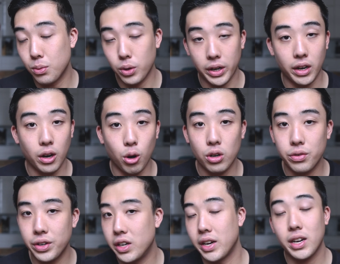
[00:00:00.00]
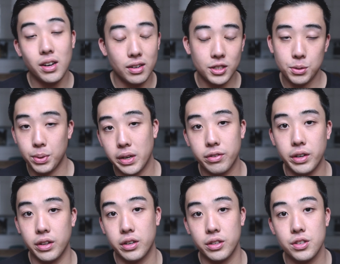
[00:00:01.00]
at working at Ogilvy, and I can't speak for
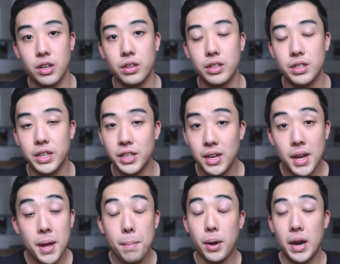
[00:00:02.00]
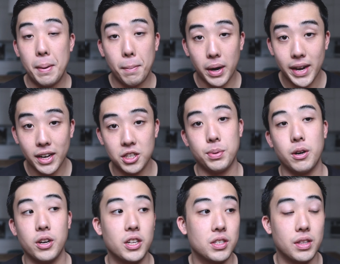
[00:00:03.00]
other consultancies, but in my
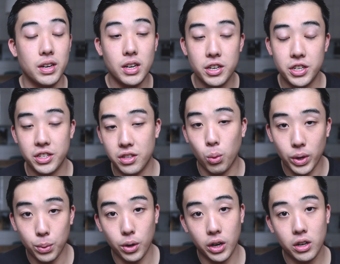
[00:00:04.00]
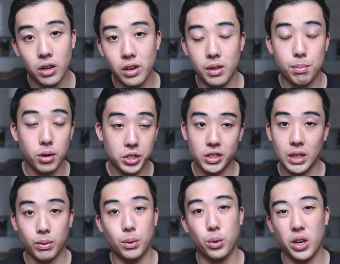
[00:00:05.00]
experience, the nudges that we work on and the projects
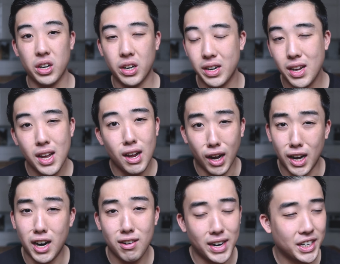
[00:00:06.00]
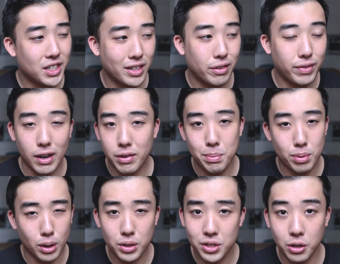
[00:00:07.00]
that we work on are actually very
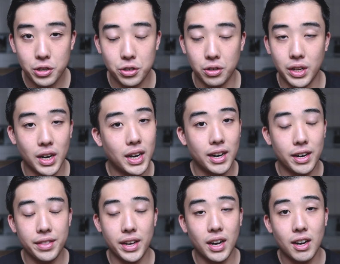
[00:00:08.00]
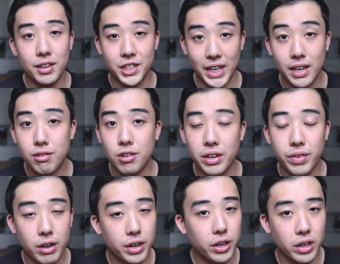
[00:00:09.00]
pro-social, they are generally
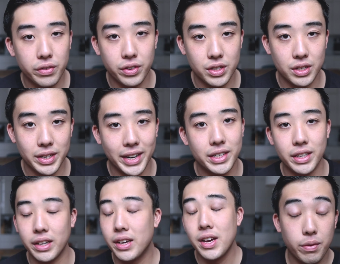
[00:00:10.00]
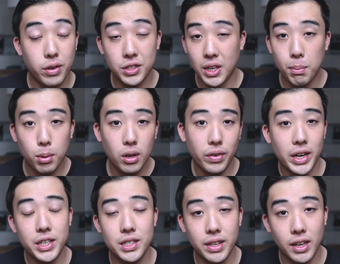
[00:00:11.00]
very good for society. For example, if
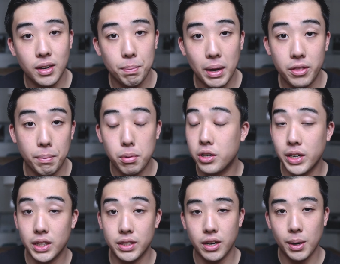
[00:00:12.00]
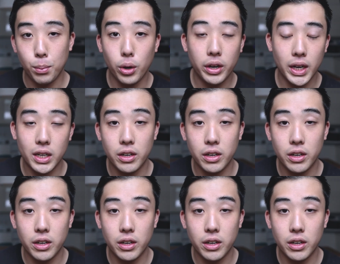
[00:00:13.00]
I just think about the projects that I'm working